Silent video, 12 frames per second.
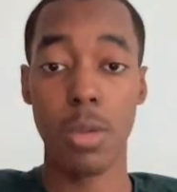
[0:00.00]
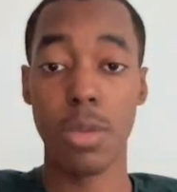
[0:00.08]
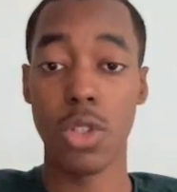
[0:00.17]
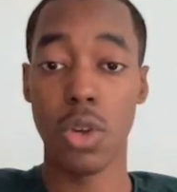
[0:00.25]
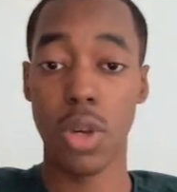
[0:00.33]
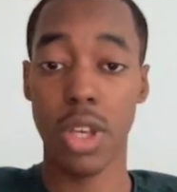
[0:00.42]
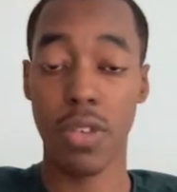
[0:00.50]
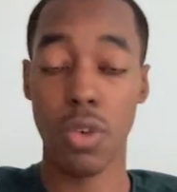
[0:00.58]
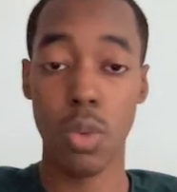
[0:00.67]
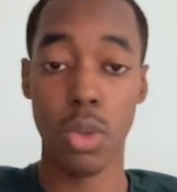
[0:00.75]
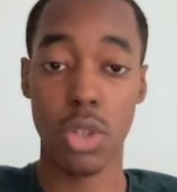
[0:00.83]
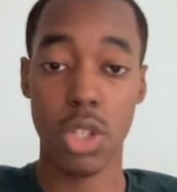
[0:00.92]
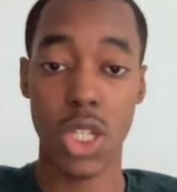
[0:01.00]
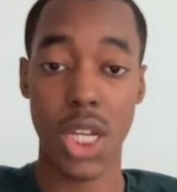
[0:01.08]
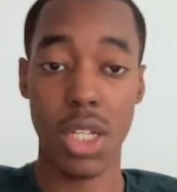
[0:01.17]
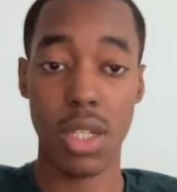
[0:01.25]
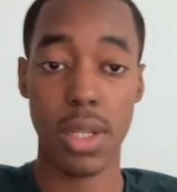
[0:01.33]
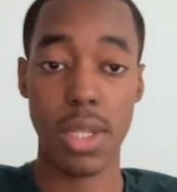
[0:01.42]
So if you want to change
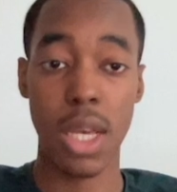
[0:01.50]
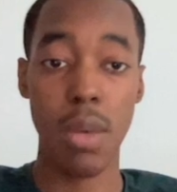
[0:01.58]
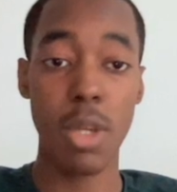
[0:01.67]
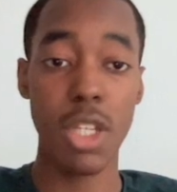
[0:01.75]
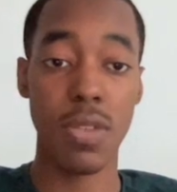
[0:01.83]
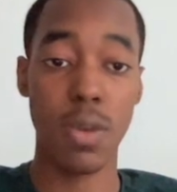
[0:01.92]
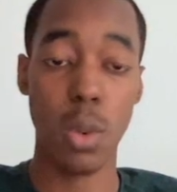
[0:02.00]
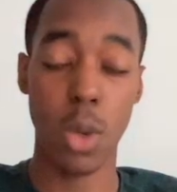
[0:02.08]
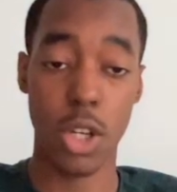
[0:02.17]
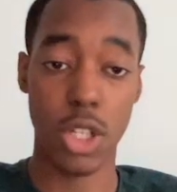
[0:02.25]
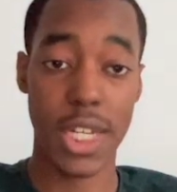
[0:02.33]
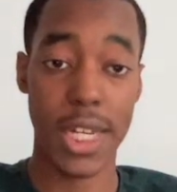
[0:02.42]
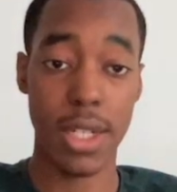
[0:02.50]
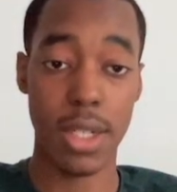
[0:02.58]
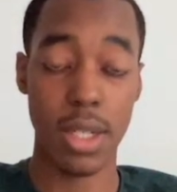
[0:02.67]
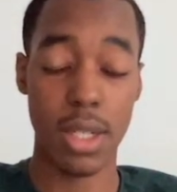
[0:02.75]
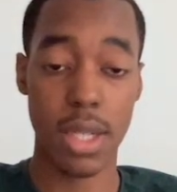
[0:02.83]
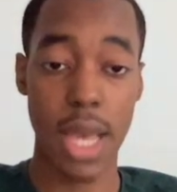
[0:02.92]
this image, if you want to change
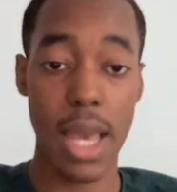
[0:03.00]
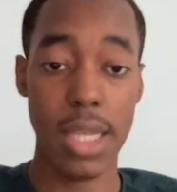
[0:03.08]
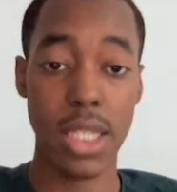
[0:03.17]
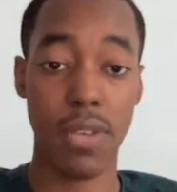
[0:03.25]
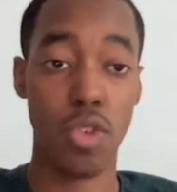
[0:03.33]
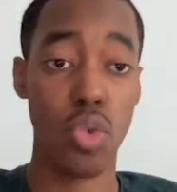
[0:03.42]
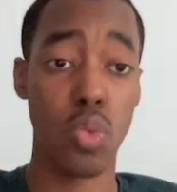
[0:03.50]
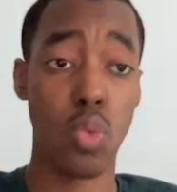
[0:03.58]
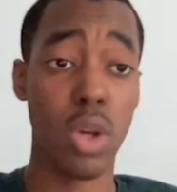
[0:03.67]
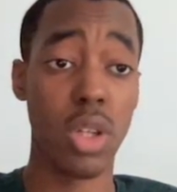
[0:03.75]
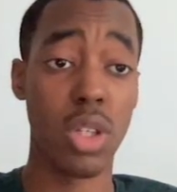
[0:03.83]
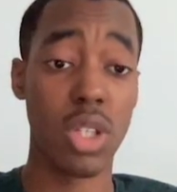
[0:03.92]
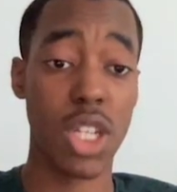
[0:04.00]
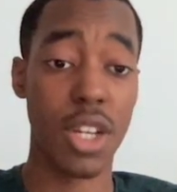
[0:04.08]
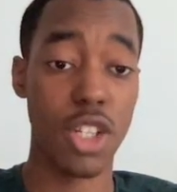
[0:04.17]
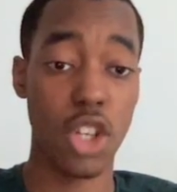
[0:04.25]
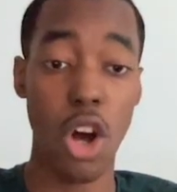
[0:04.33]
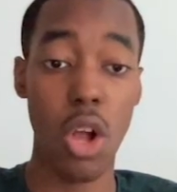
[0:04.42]
this text, if you want to
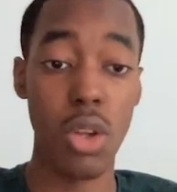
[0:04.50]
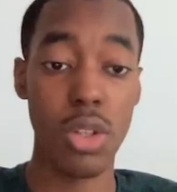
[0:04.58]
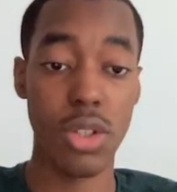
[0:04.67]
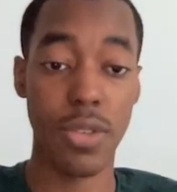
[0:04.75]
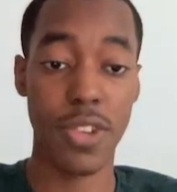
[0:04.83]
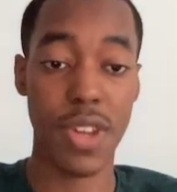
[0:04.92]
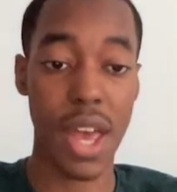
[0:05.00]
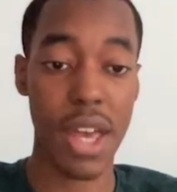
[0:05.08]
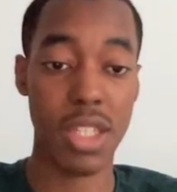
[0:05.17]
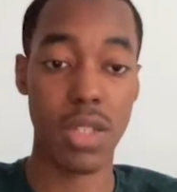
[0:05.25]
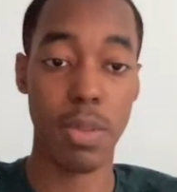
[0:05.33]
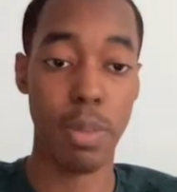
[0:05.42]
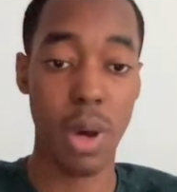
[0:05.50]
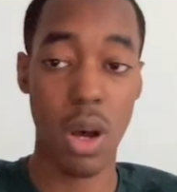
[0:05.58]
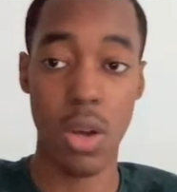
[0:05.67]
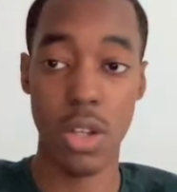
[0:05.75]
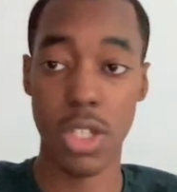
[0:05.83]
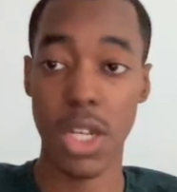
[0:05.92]
change colors of text,
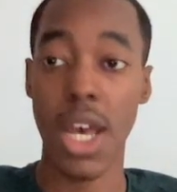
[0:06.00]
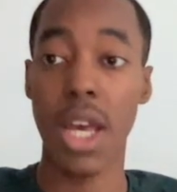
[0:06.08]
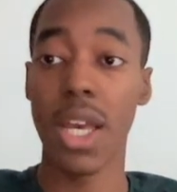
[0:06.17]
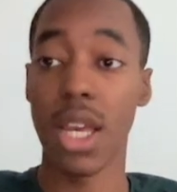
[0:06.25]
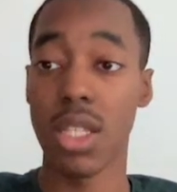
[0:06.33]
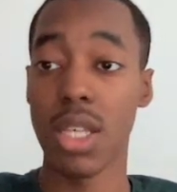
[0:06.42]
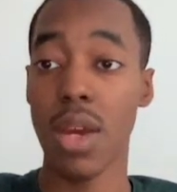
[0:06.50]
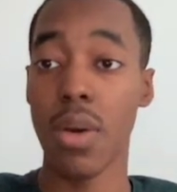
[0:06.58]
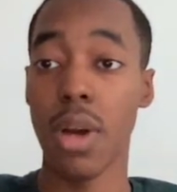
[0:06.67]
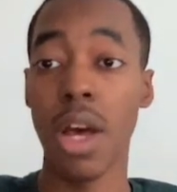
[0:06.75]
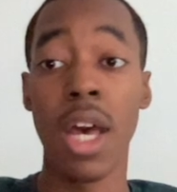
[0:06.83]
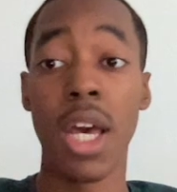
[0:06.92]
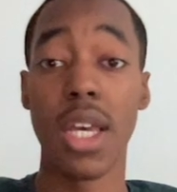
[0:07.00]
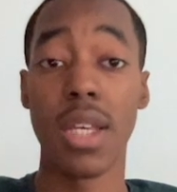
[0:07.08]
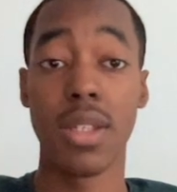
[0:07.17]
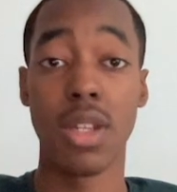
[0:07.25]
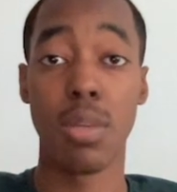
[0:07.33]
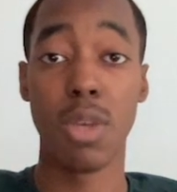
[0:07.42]
buttons, etc., it's
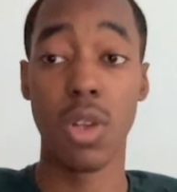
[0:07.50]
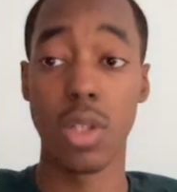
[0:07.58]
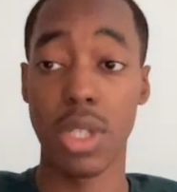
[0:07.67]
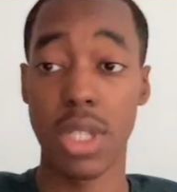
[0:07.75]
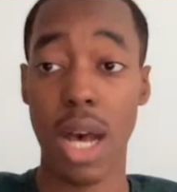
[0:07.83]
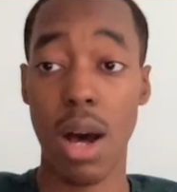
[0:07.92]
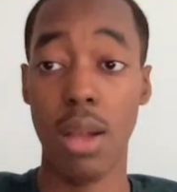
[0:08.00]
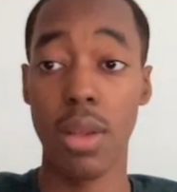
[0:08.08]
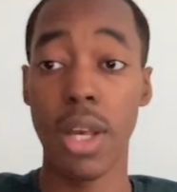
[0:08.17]
going to be on style.